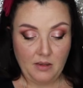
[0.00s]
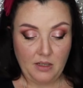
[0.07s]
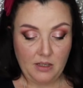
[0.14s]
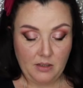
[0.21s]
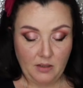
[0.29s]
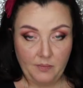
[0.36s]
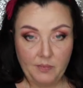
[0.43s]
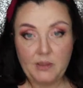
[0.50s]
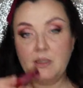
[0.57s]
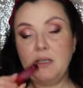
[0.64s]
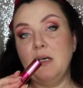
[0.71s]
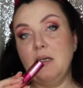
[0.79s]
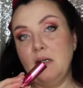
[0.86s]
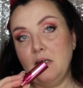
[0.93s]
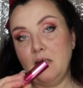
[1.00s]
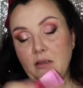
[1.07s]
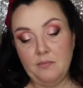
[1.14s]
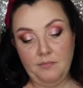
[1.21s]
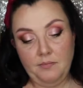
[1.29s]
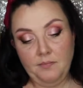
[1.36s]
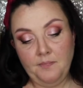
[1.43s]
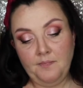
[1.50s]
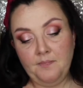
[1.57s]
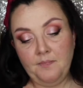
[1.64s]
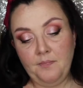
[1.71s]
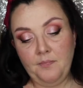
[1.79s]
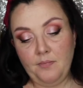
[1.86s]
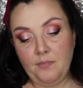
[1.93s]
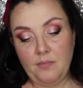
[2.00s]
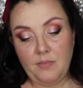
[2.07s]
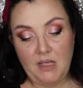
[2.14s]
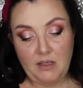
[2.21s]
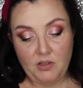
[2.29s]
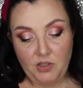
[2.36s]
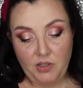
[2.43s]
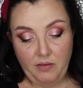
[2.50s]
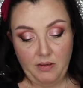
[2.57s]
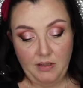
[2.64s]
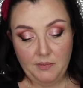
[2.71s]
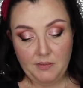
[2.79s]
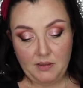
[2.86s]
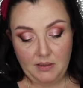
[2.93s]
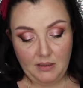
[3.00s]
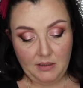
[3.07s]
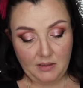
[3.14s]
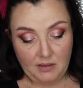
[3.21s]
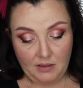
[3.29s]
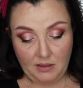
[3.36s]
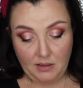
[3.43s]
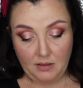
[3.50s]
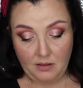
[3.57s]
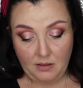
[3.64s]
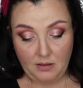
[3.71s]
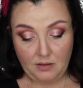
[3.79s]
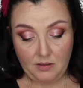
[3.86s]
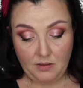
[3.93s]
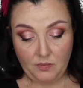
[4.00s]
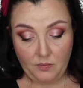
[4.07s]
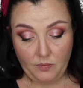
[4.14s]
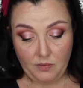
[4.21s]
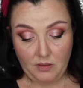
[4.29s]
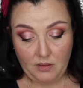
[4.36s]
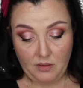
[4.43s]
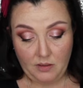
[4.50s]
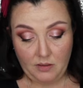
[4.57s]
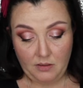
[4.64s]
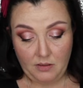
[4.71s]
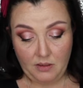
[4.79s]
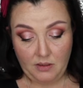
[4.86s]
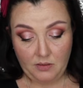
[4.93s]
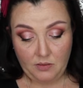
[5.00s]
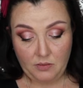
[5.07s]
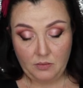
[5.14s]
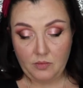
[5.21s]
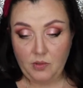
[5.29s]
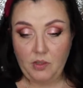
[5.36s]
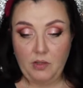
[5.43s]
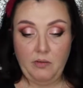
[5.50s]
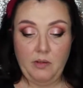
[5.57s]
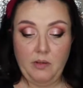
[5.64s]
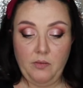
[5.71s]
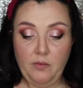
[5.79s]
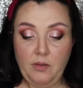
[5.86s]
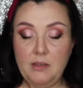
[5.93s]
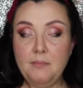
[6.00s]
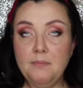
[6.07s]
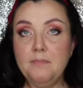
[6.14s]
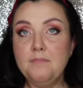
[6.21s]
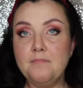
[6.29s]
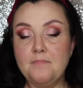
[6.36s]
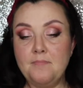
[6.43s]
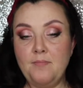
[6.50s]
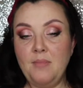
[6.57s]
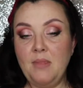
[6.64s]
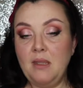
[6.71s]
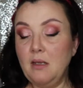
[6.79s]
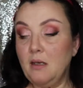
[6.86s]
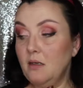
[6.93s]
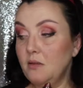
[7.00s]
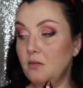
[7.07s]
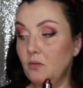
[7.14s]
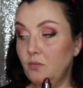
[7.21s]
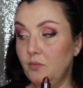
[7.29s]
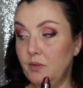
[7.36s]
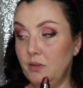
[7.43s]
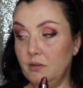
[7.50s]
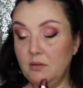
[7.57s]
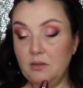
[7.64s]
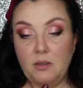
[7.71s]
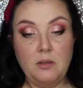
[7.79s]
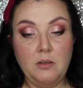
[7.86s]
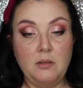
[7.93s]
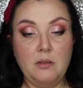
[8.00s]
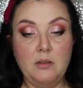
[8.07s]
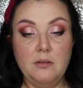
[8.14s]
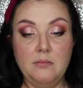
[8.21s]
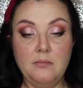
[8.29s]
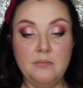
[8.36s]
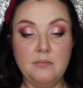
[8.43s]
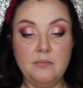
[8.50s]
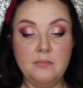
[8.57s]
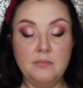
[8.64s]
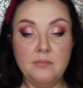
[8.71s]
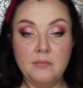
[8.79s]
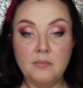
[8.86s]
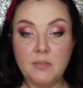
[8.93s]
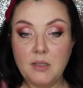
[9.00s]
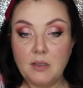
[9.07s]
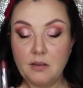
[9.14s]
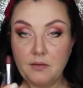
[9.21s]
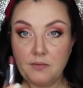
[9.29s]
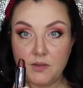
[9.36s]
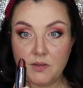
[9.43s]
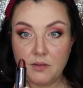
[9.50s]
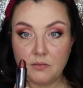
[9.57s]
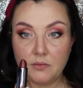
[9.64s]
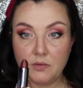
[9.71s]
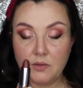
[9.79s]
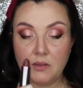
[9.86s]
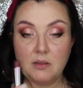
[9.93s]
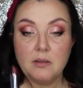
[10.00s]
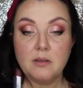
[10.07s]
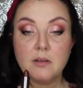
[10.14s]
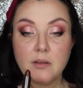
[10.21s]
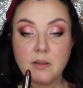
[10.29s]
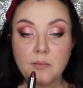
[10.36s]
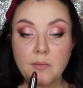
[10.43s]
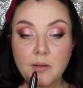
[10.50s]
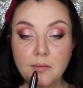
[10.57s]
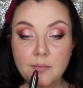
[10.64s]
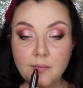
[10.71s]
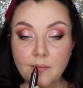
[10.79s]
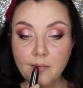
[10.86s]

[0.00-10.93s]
the Urban Decay Naked Cherry lipsticks. This one is called Cherry Cream. It's a real dark, kind of sultry look, that one.